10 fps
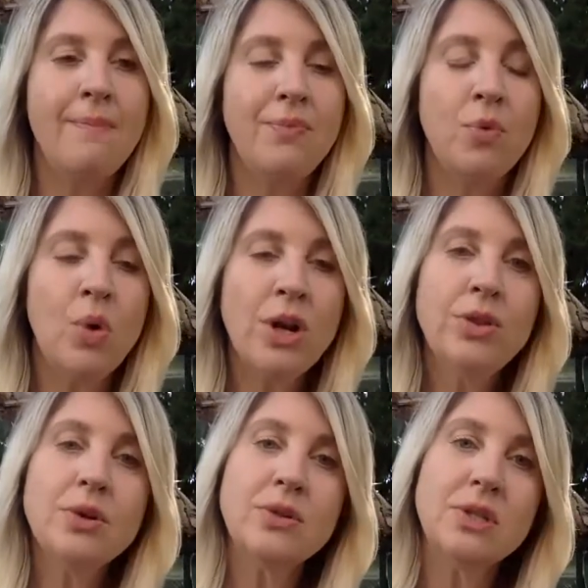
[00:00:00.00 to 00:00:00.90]
What are
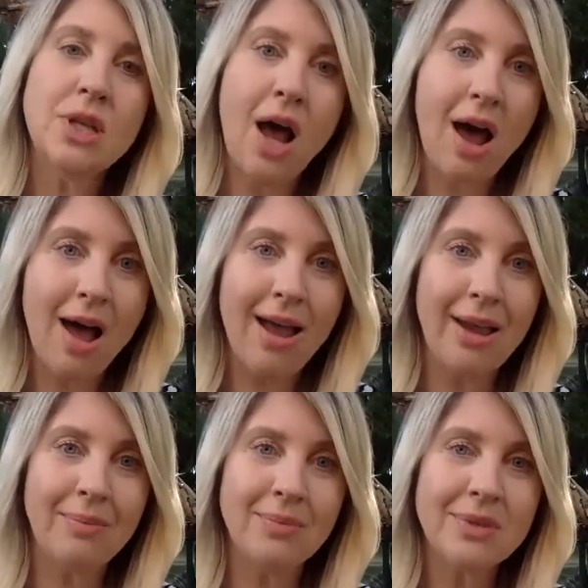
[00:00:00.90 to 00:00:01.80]
those
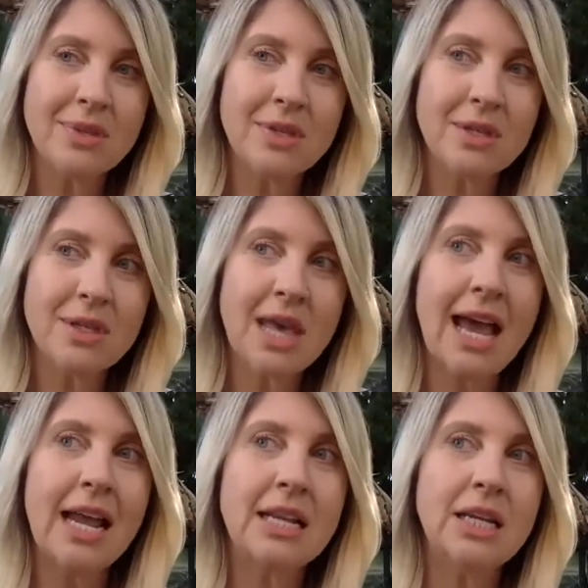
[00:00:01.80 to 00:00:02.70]
times
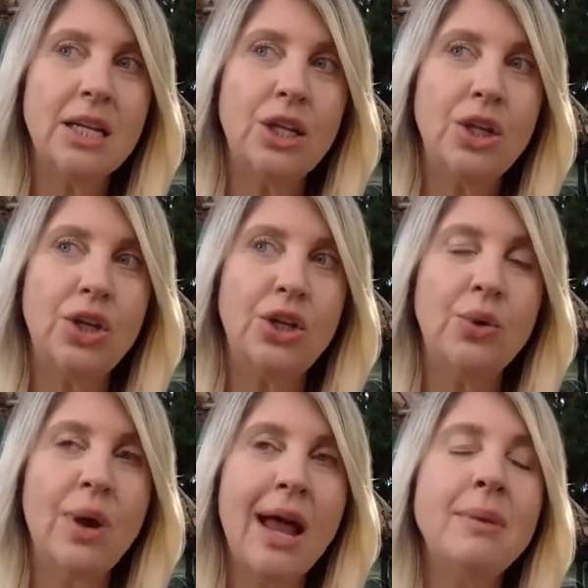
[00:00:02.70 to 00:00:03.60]
that you
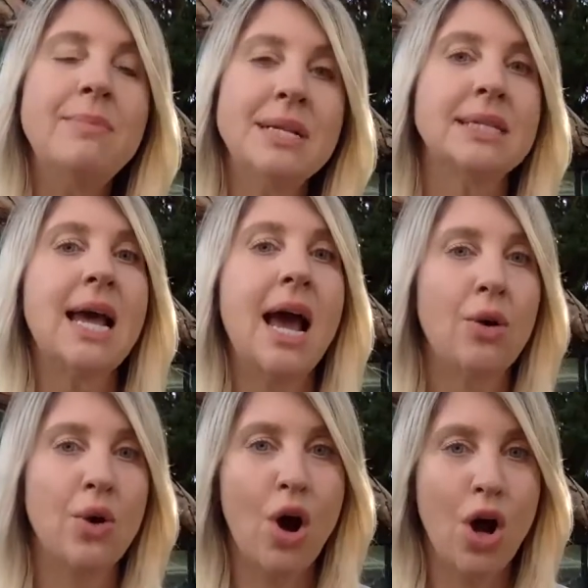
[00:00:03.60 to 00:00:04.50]
kind of missed
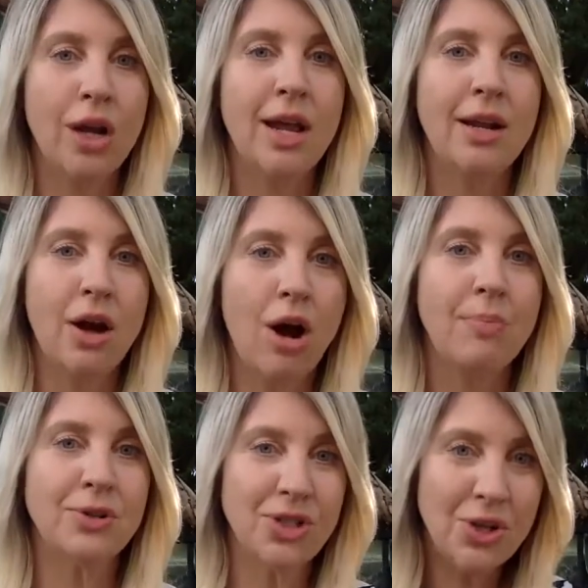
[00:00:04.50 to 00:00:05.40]
out on an
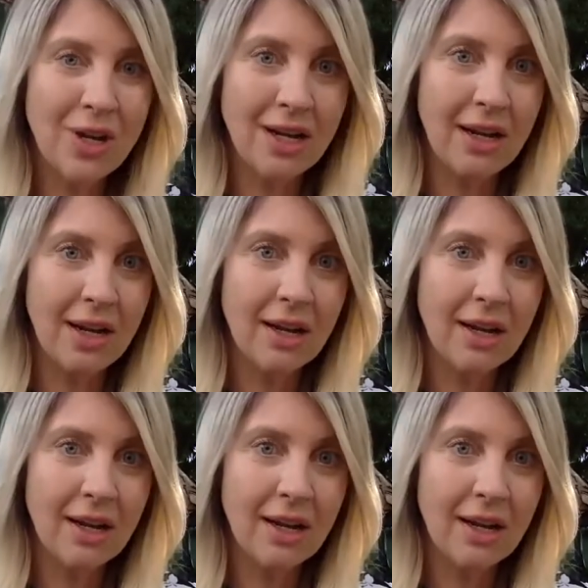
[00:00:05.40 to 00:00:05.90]
opportunity